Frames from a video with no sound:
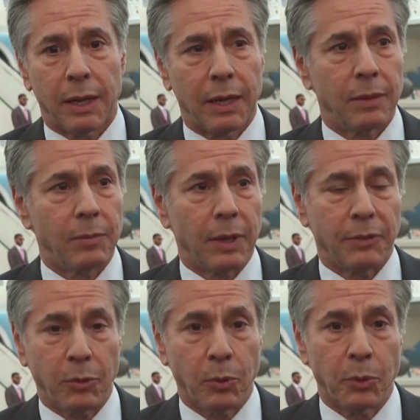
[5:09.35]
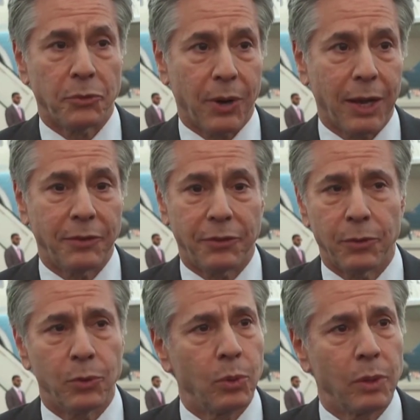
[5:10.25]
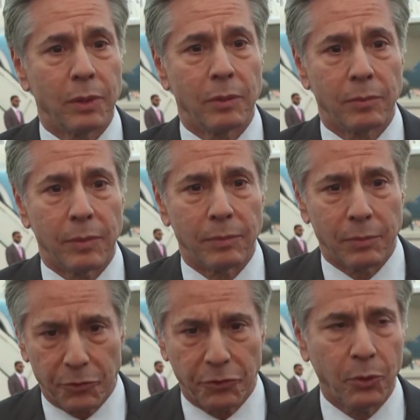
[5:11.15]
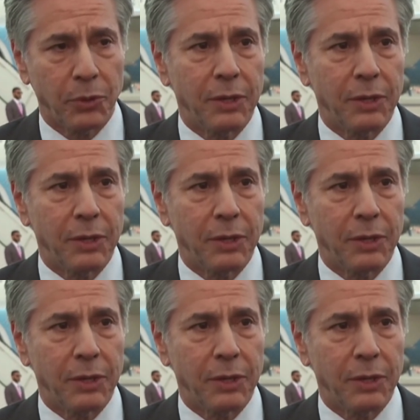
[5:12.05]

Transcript: I think we were trying to show